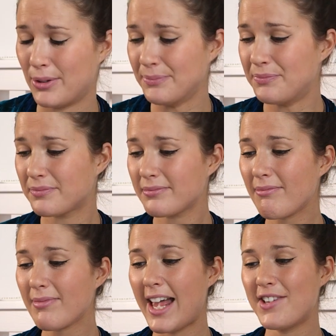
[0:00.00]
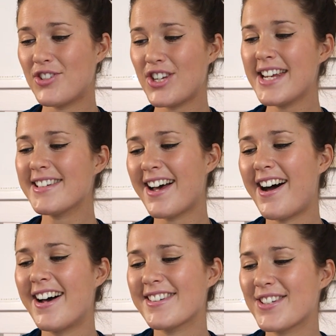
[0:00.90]
wrong. And she's
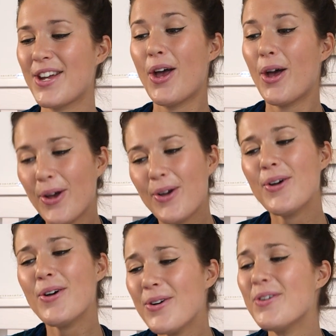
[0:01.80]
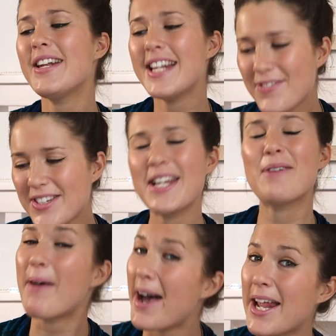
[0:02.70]
asked, who lives in
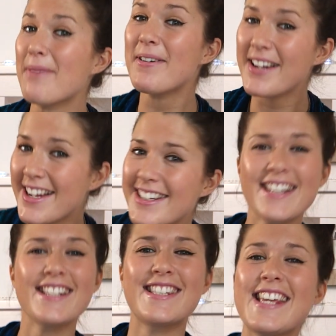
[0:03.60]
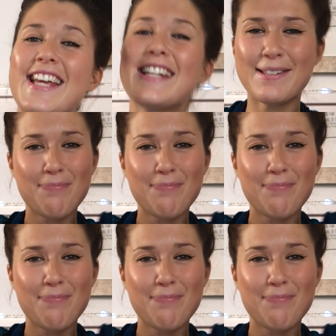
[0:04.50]
a pineapple under the sea?